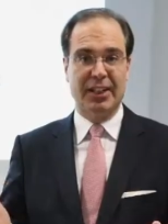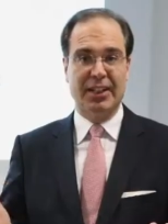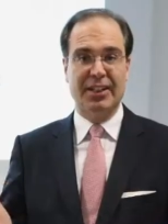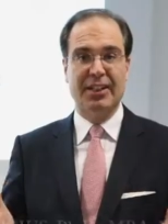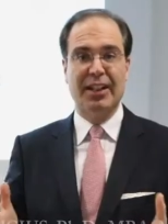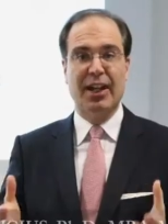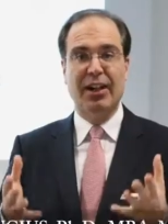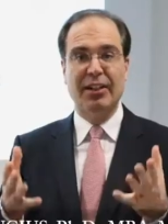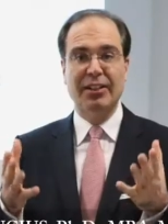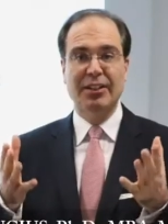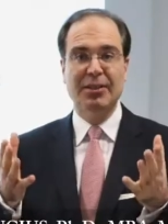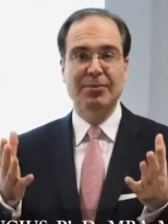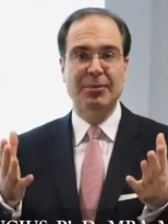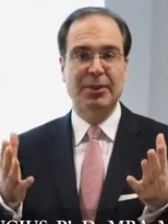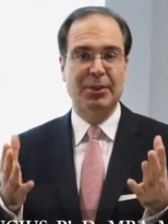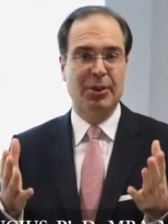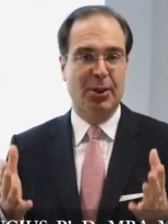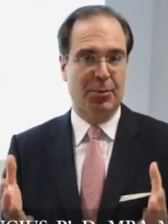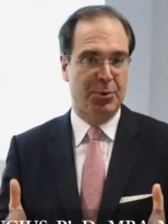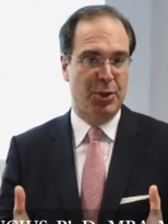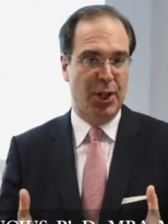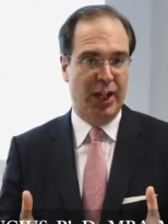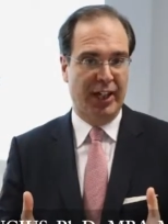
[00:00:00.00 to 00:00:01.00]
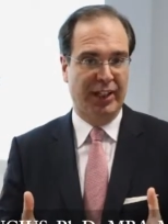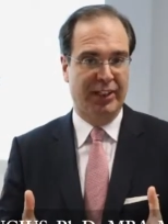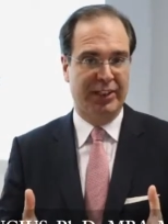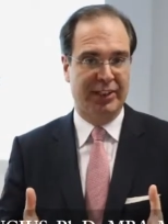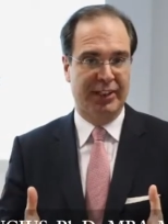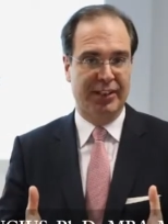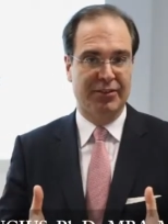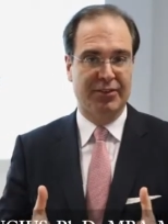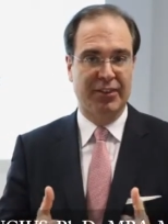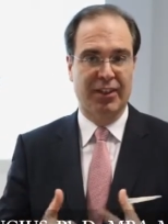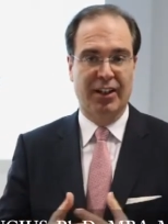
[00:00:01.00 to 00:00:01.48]
The ultimate
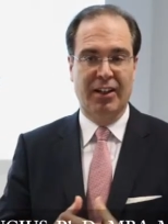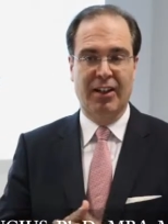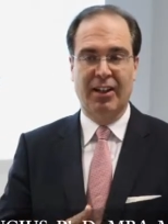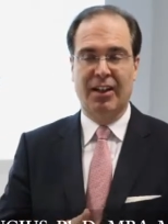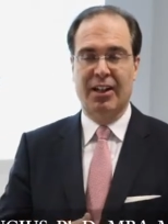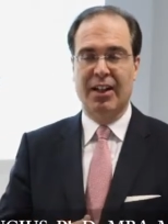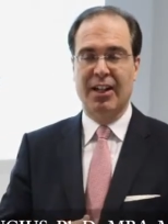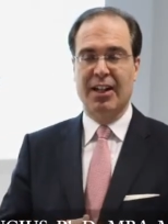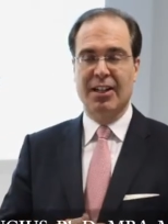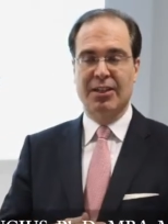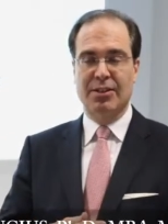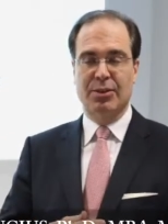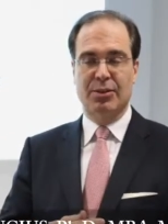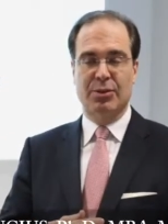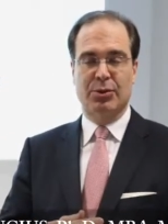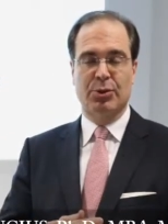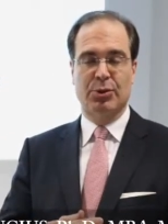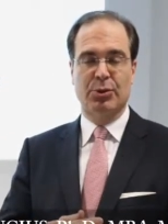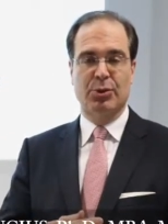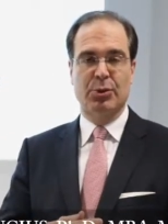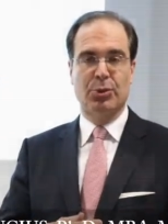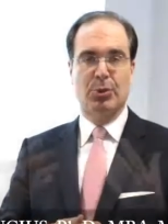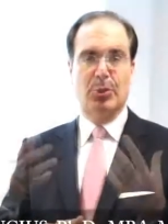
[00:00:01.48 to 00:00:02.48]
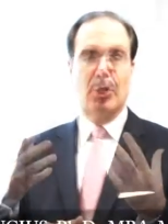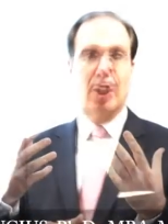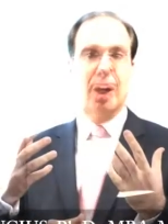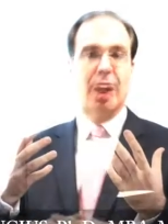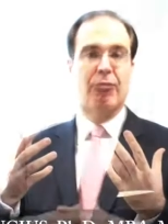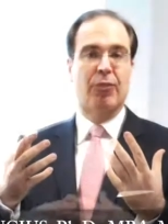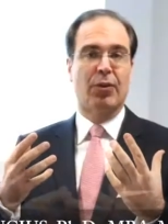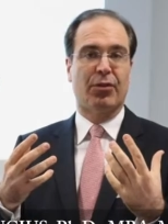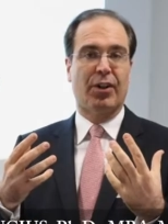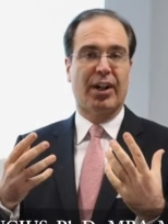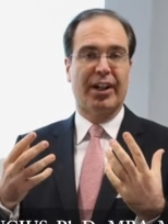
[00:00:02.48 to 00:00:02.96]
objective is to
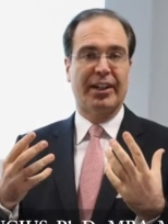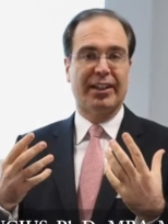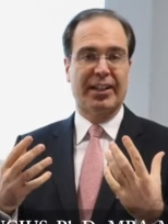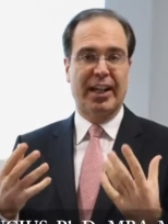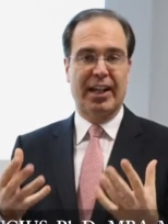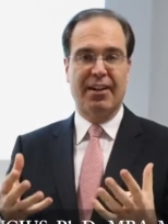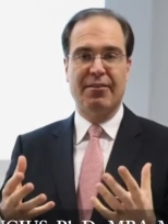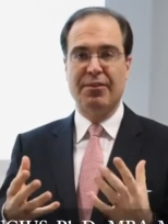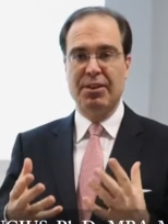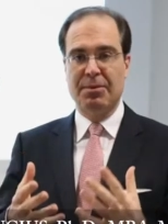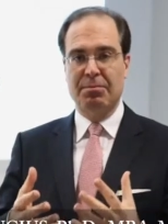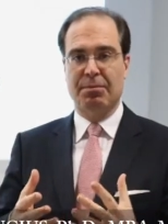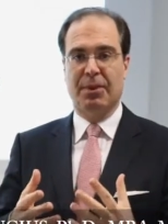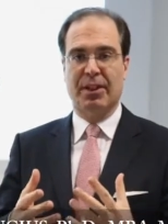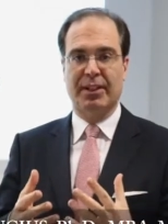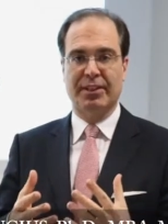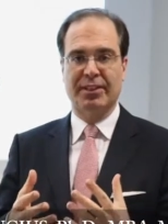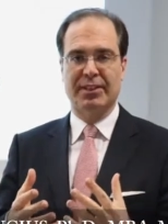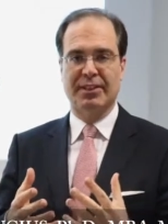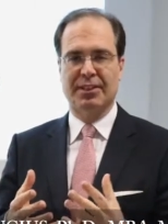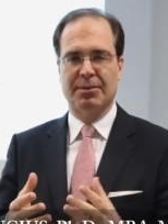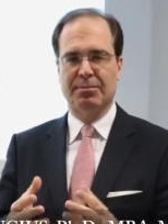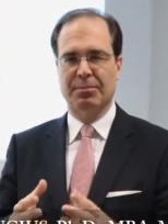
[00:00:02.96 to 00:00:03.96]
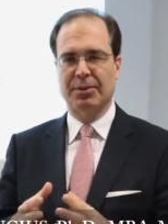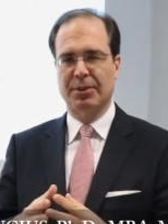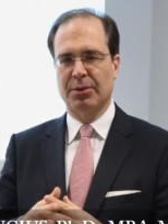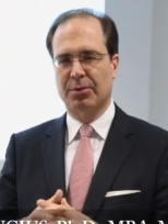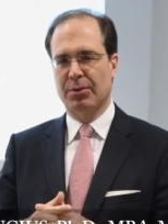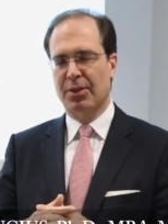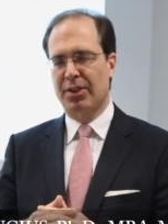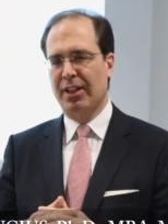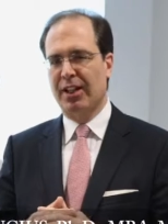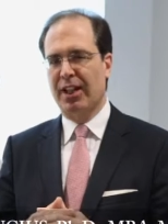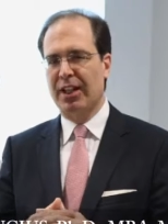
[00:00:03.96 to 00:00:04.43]
provide every participant
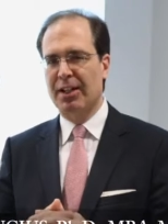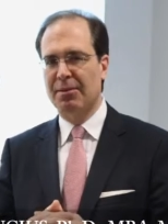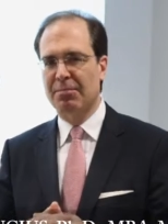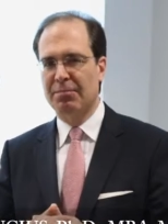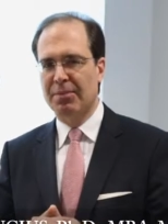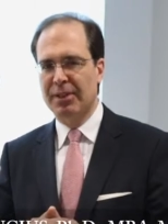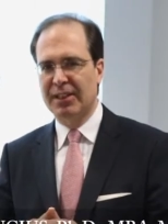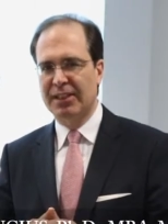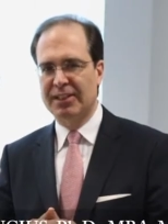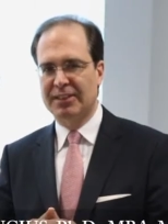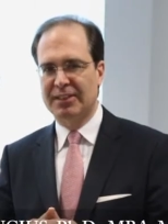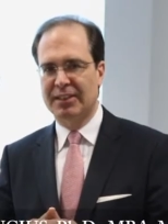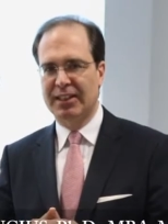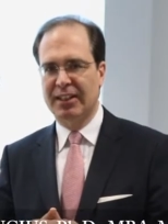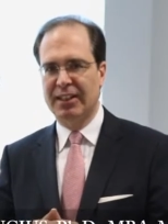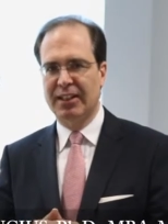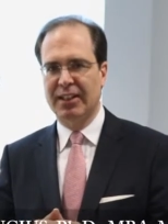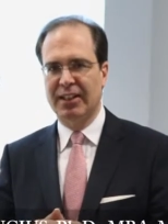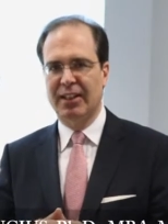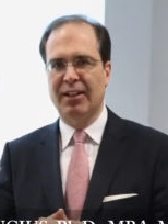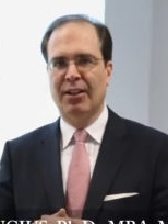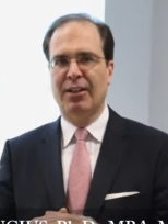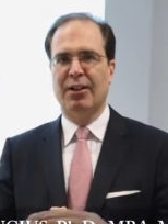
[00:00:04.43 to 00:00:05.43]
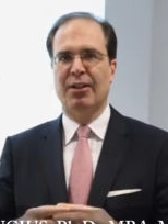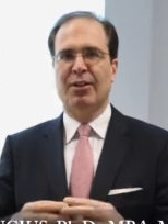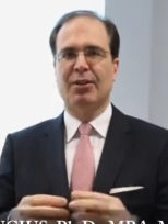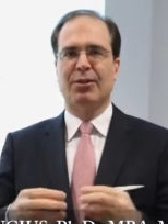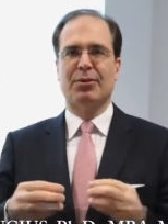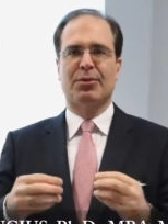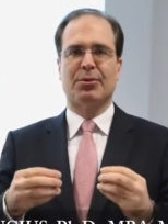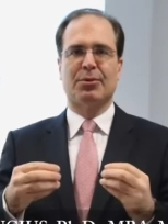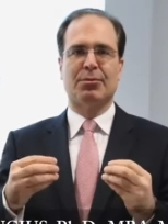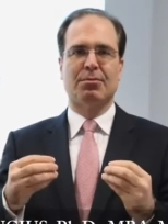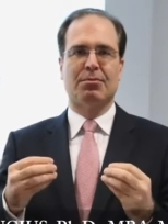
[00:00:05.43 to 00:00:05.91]
with the ability
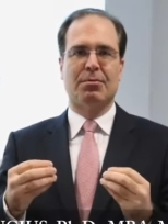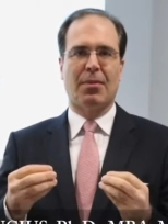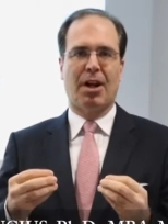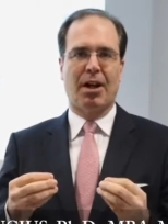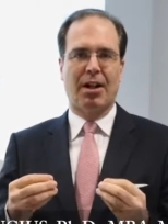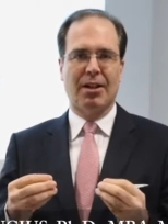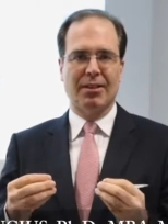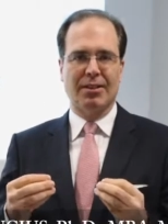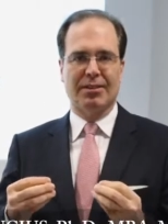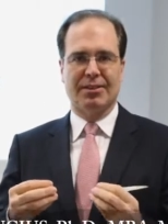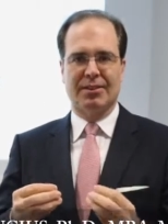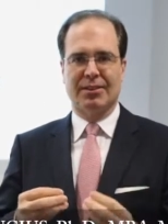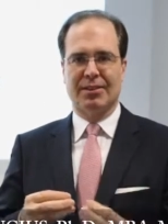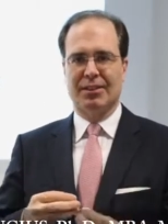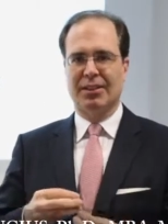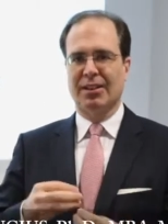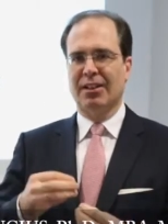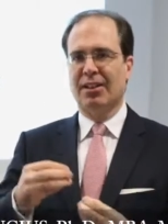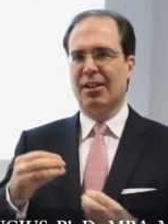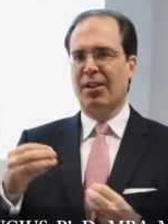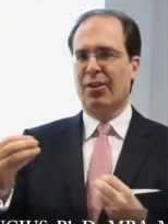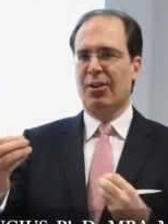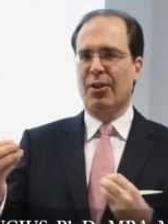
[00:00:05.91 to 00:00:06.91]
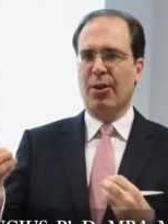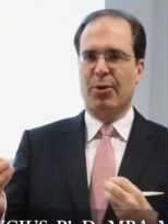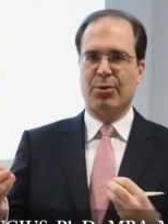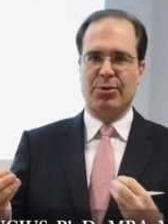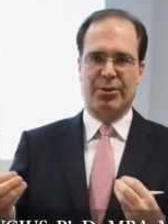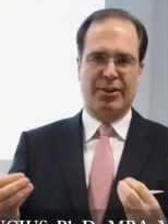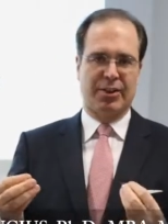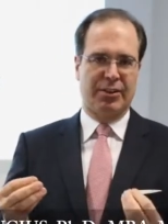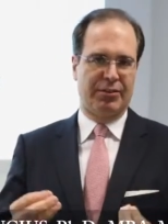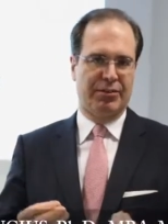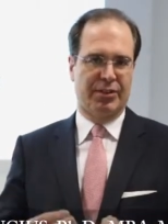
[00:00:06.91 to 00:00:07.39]
to master
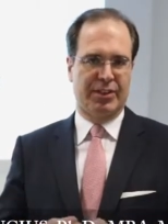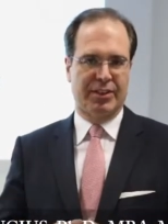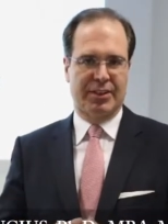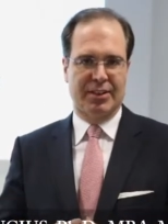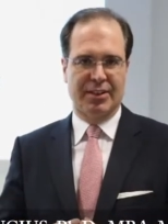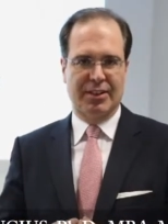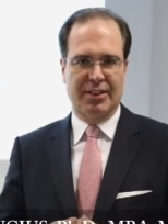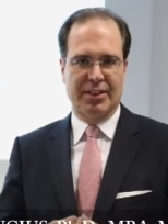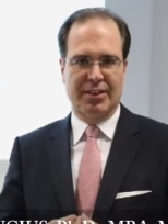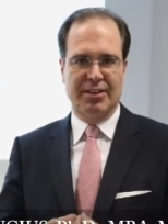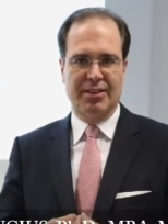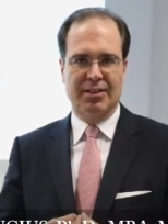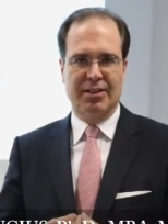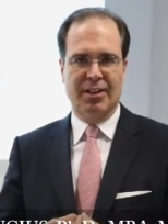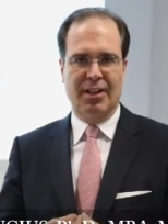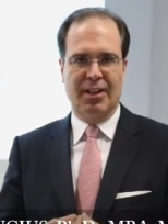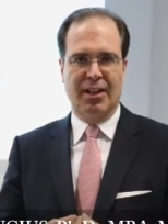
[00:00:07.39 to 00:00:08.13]
those differences,